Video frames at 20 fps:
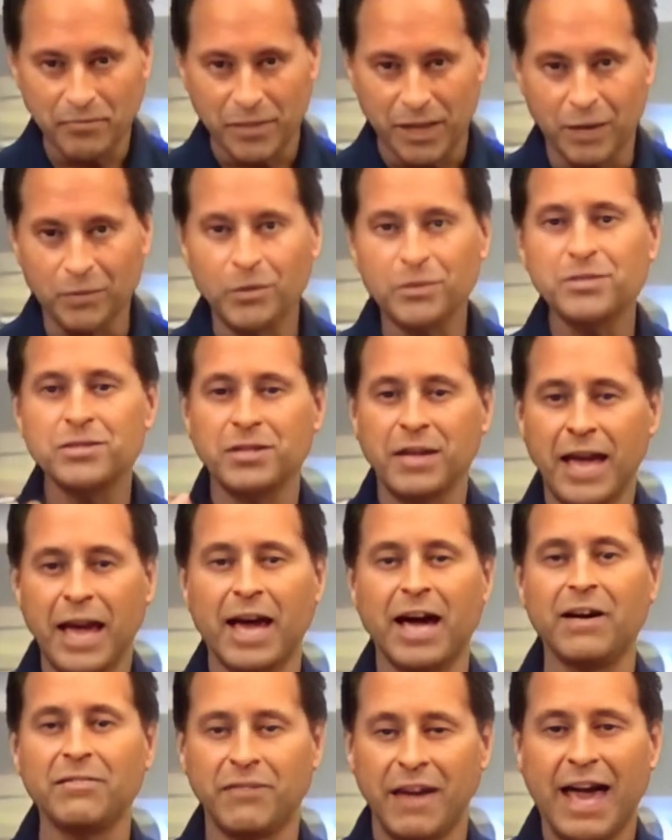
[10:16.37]
I want you to
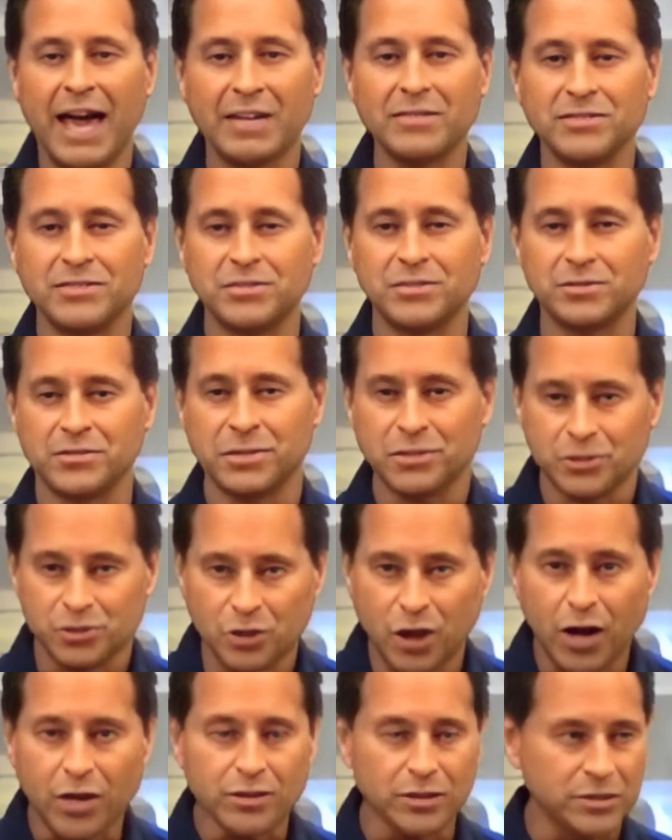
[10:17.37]
have access to this
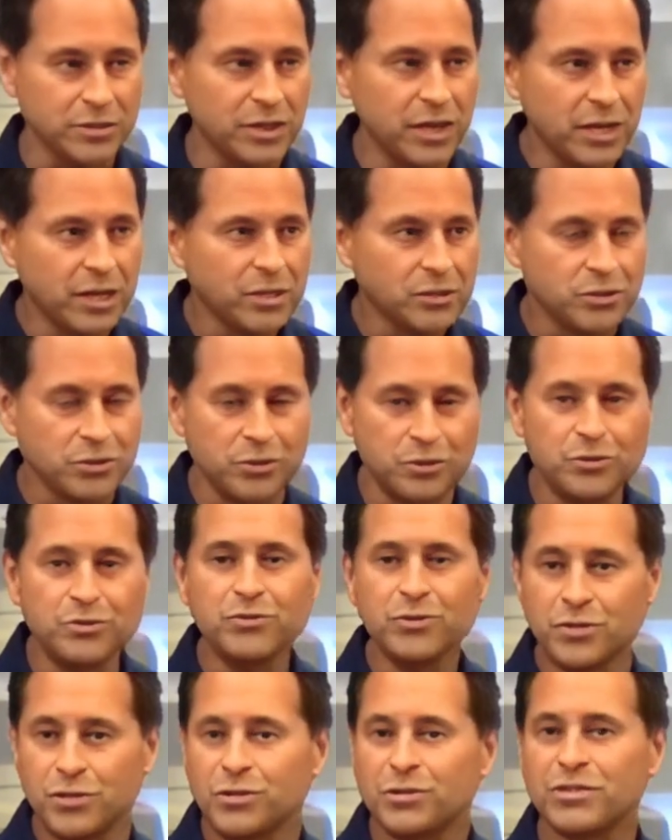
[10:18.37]
knowledge so you
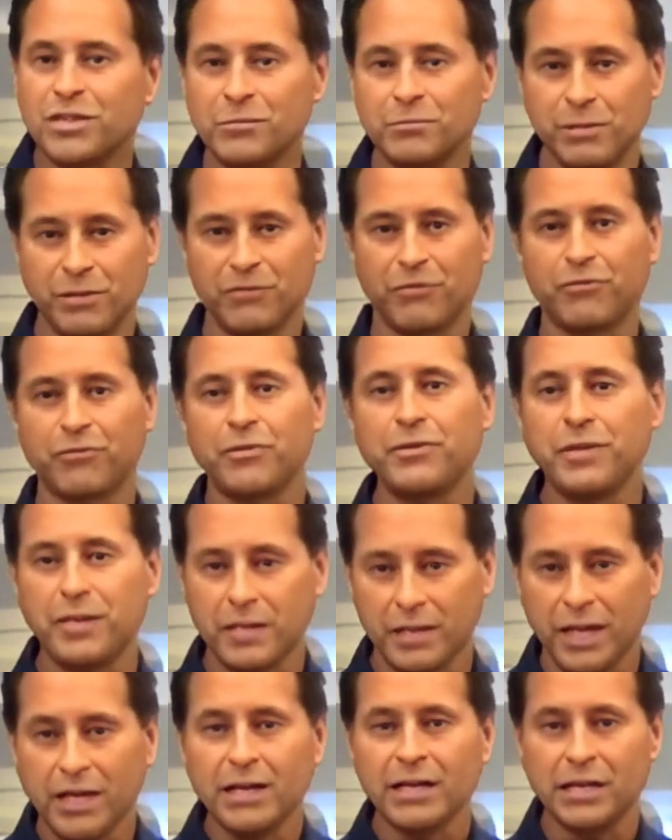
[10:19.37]
too can be
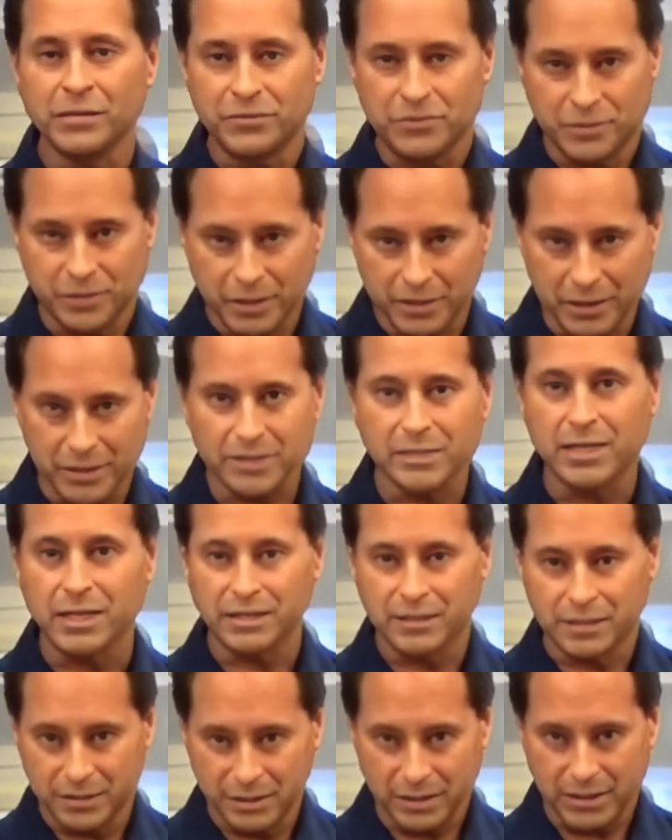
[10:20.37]
free of sickness and
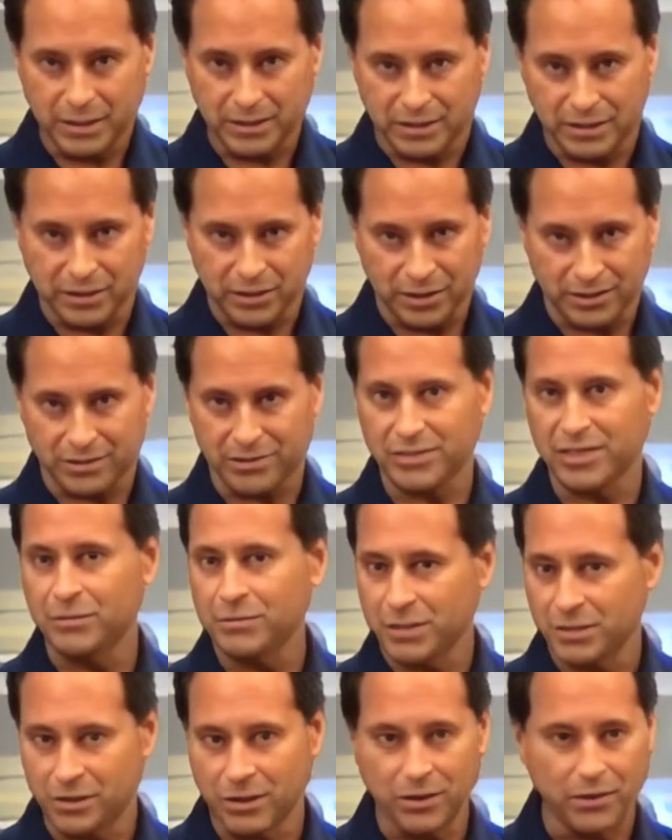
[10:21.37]
disease and
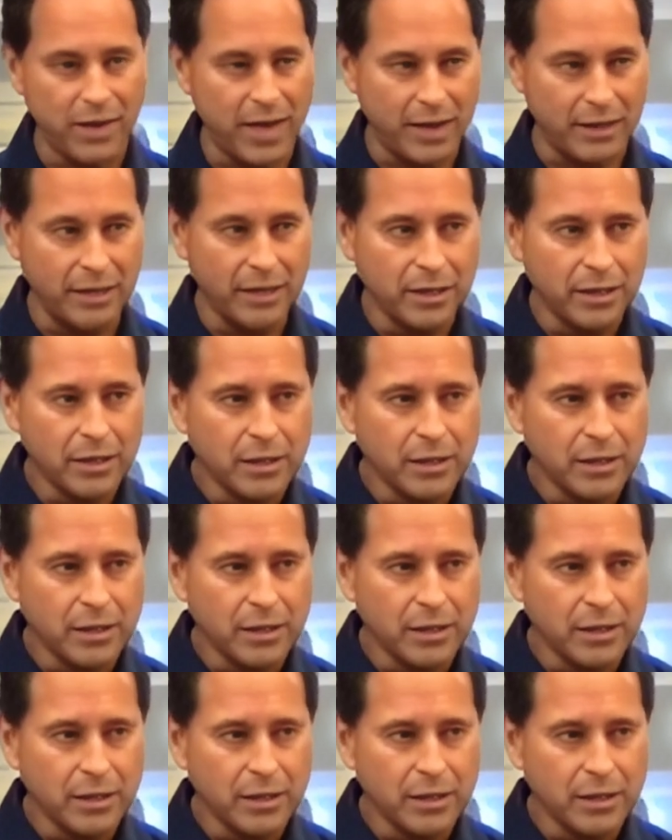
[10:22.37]
toxemia and all that.